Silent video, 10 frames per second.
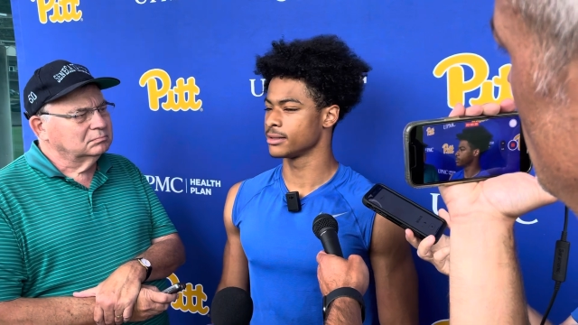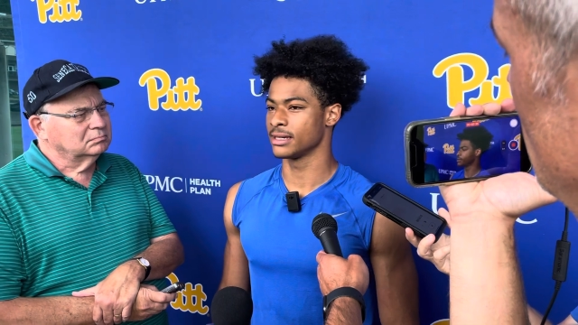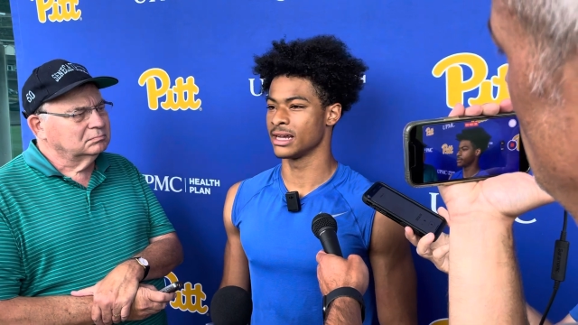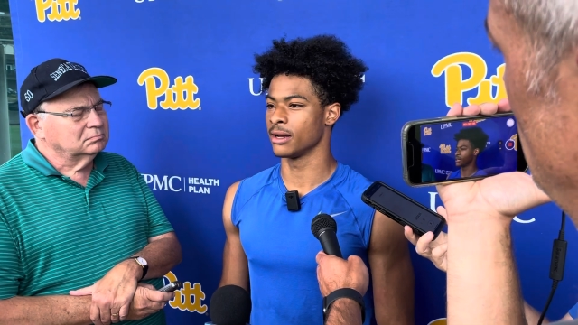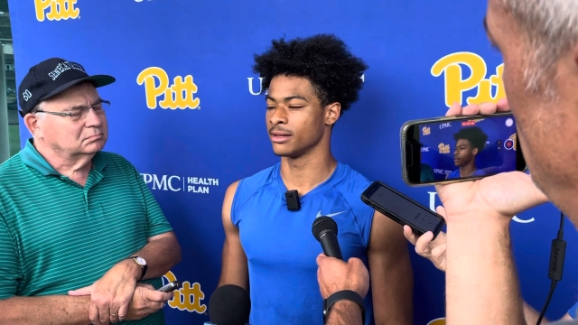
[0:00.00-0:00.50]

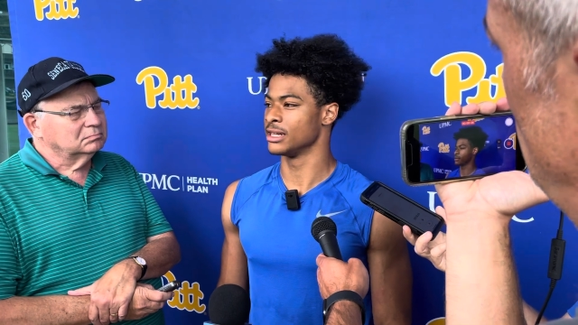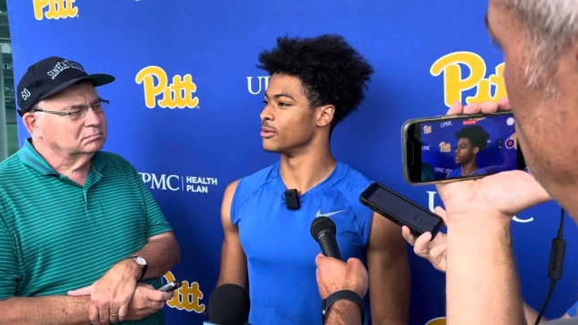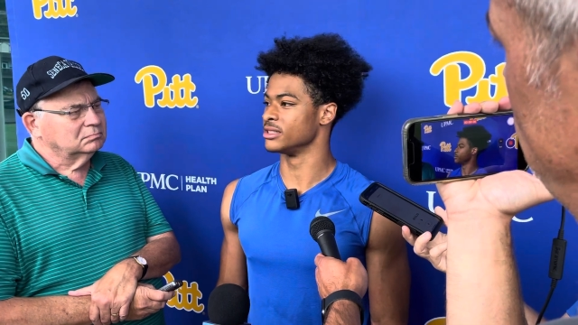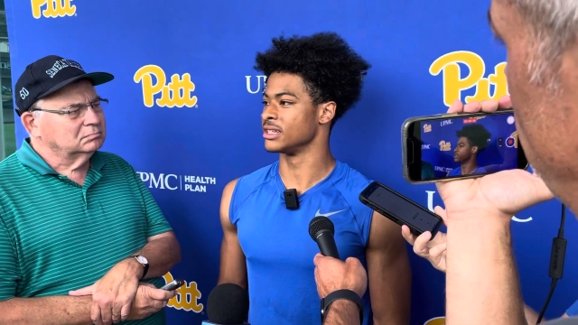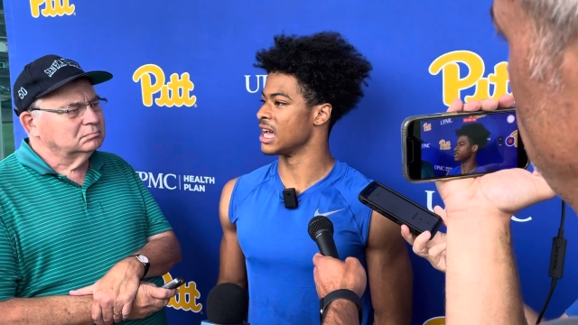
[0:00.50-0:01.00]
Speaker 1: and I you know
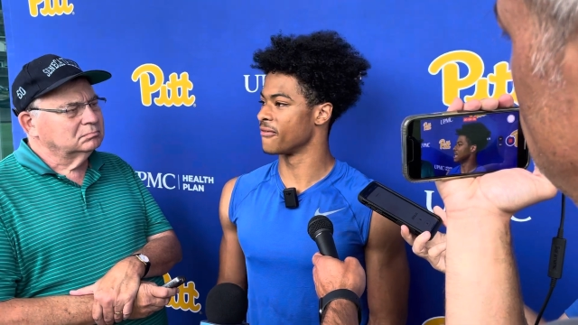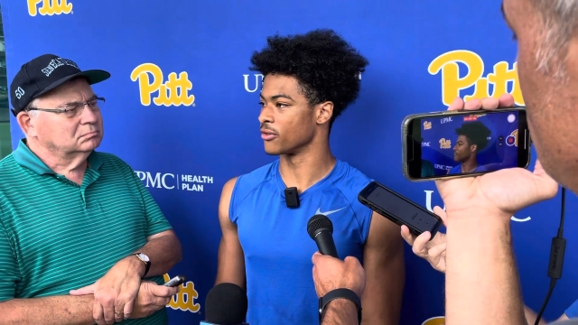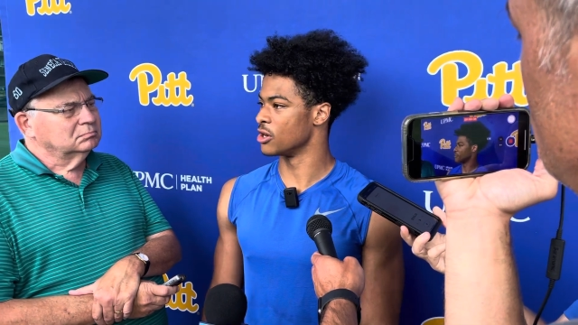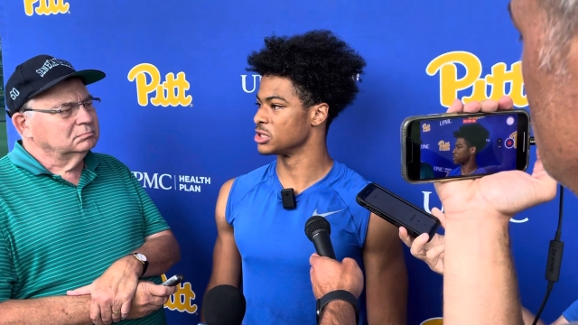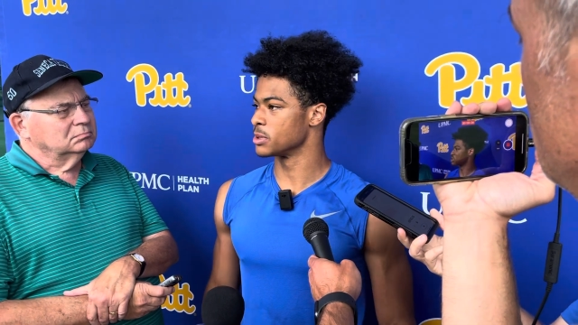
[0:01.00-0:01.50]
just
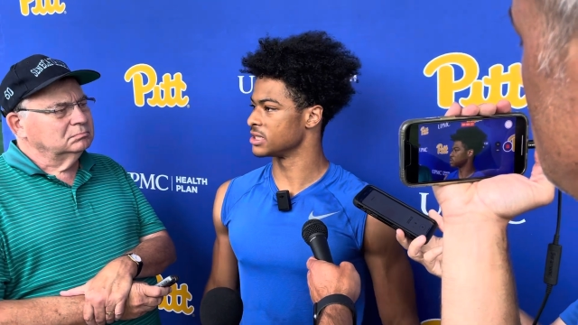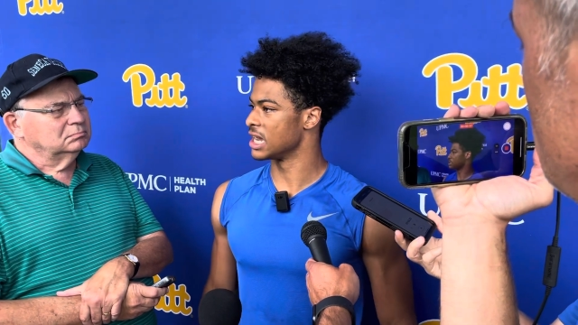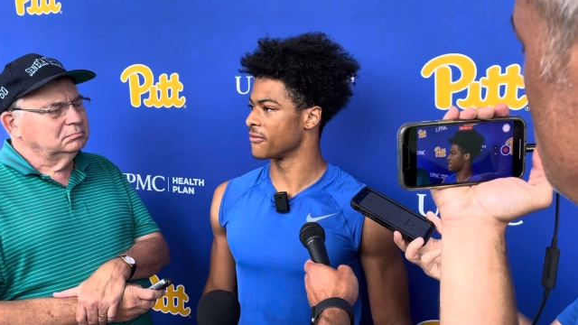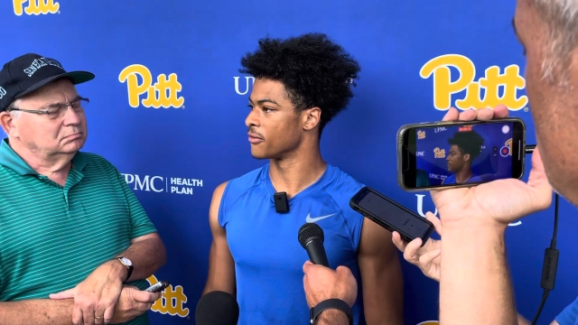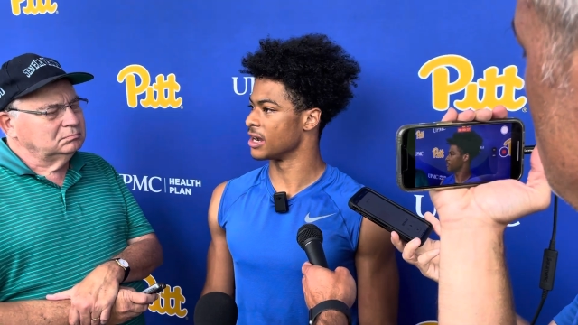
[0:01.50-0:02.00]
effort, 100%
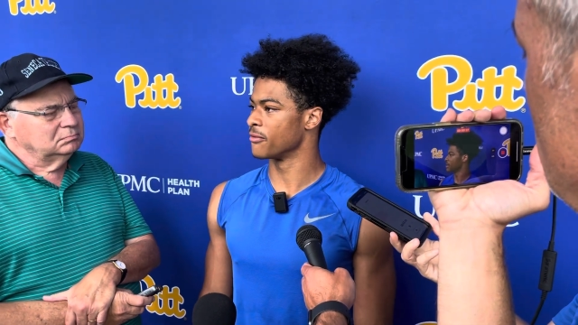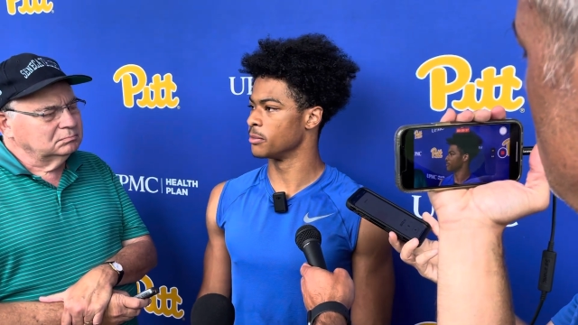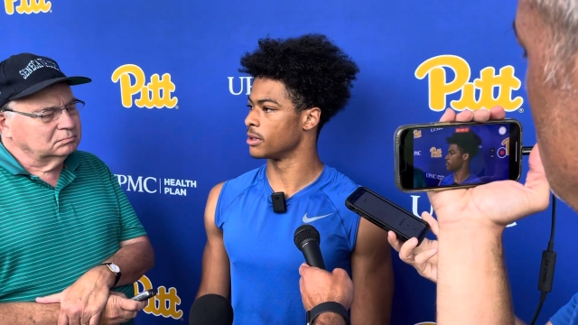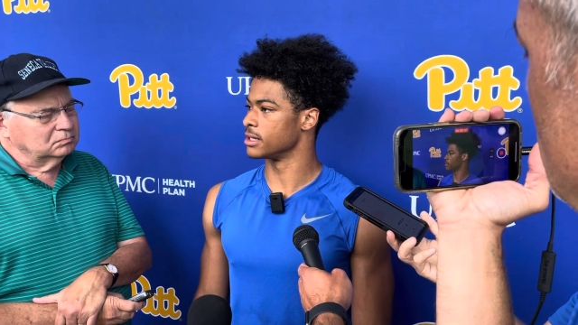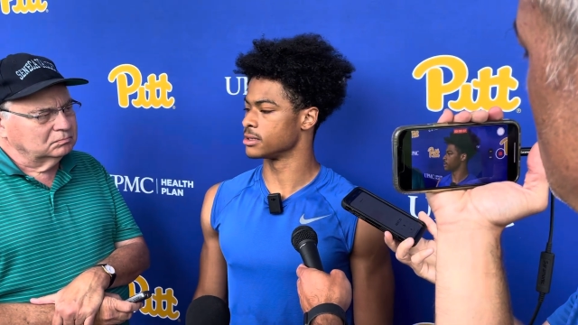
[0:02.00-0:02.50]
effort every
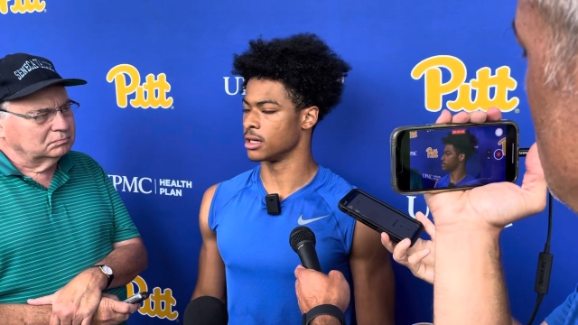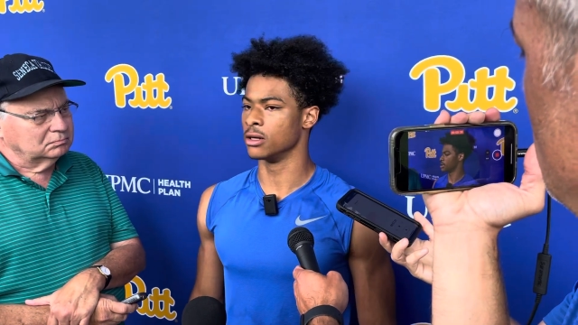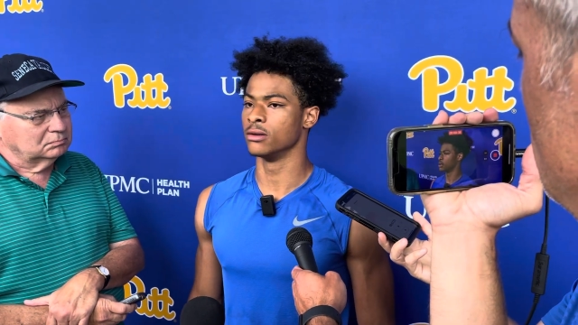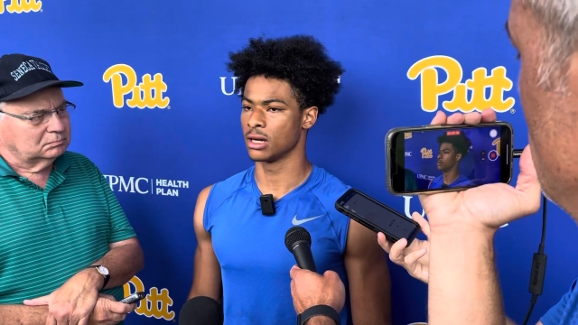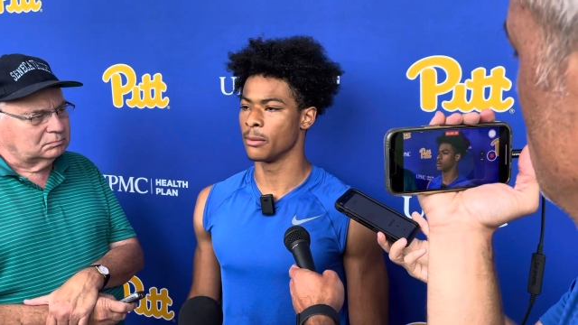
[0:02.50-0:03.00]
play. So
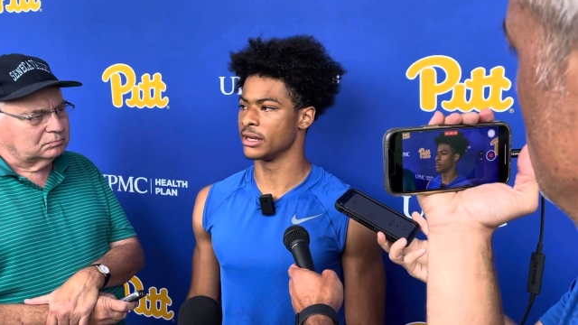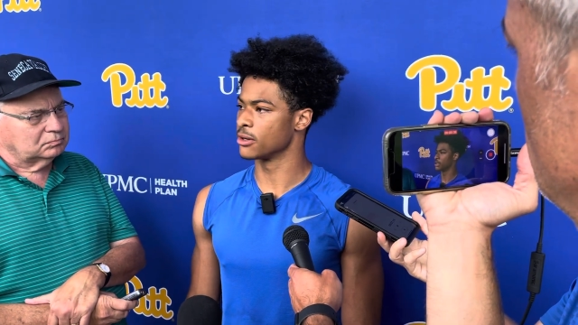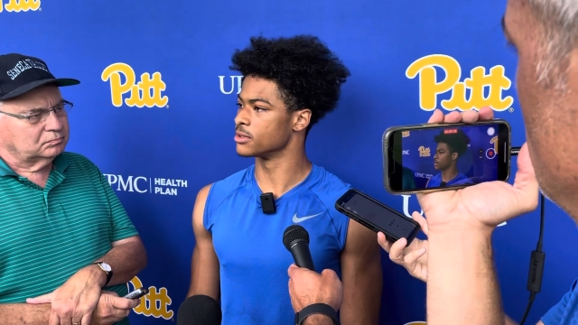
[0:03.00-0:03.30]
I mean,